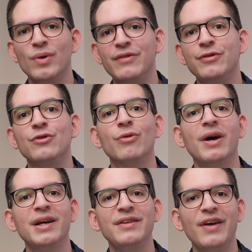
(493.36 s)
if you
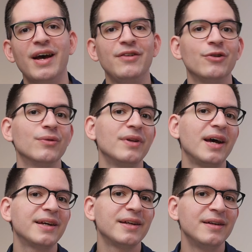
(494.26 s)
try it and don't
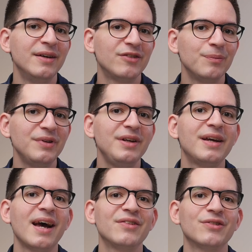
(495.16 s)
like it, simply
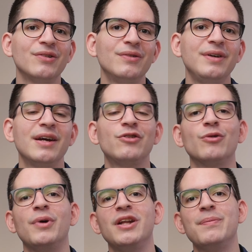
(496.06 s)
cancel, get
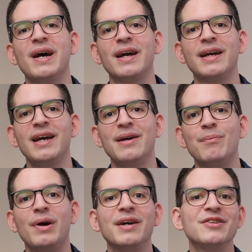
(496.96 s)
your money back,
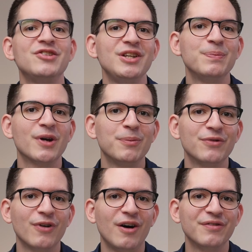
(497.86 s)
and buy a cheap cup
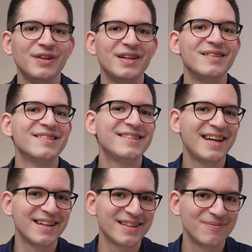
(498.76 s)
of coffee
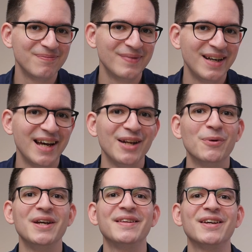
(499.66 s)
instead.
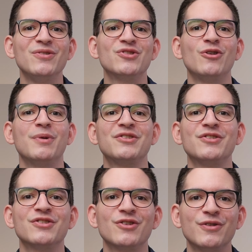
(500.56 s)
Anyway, thank you so much
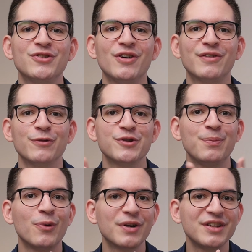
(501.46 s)
to Surfshark for
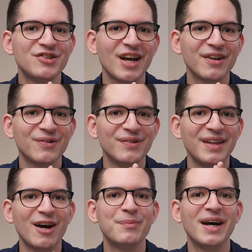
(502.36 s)
supporting the channel.
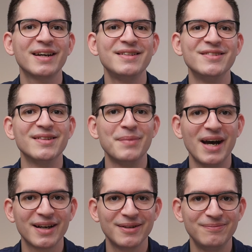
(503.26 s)
Now back to the
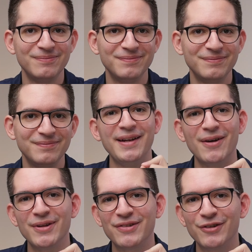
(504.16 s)
Mac. And
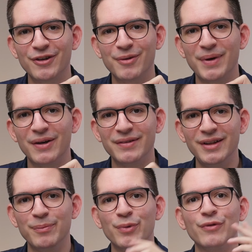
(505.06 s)
now let's talk about
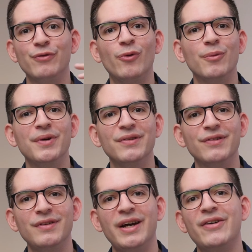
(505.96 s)
the
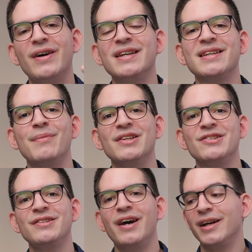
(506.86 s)
performance. Now, as I
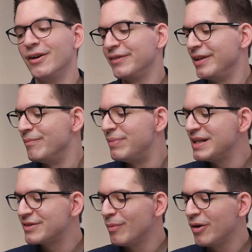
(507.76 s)
mentioned, I got the
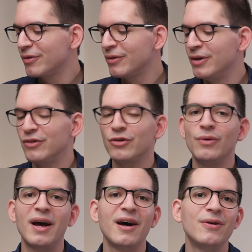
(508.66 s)
base model,
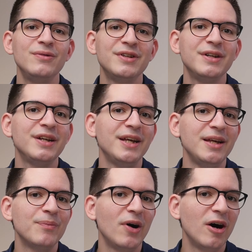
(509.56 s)
so how did it
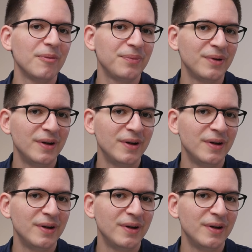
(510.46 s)
keep up?